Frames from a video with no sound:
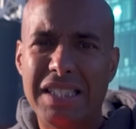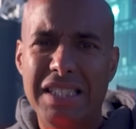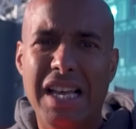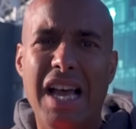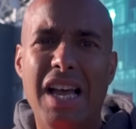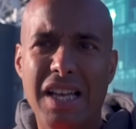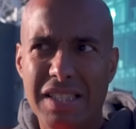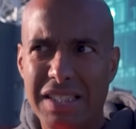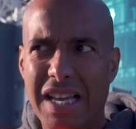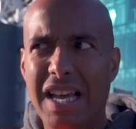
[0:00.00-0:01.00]

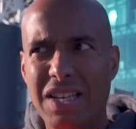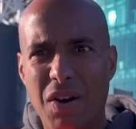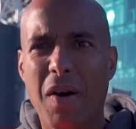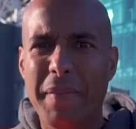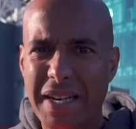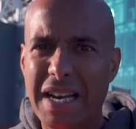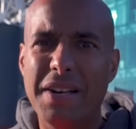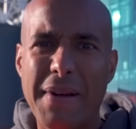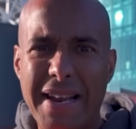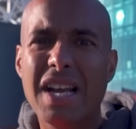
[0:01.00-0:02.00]
Yeah, you know what I mean.
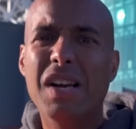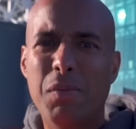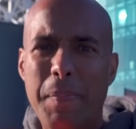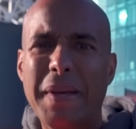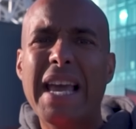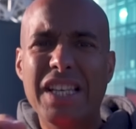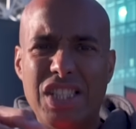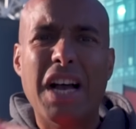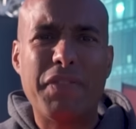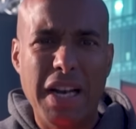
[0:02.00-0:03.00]
Anyway, we'll be getting
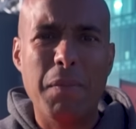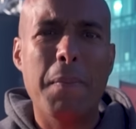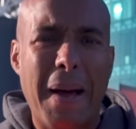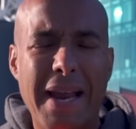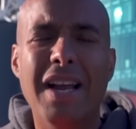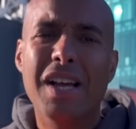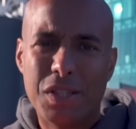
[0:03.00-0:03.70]
shafted, aren't we, by it?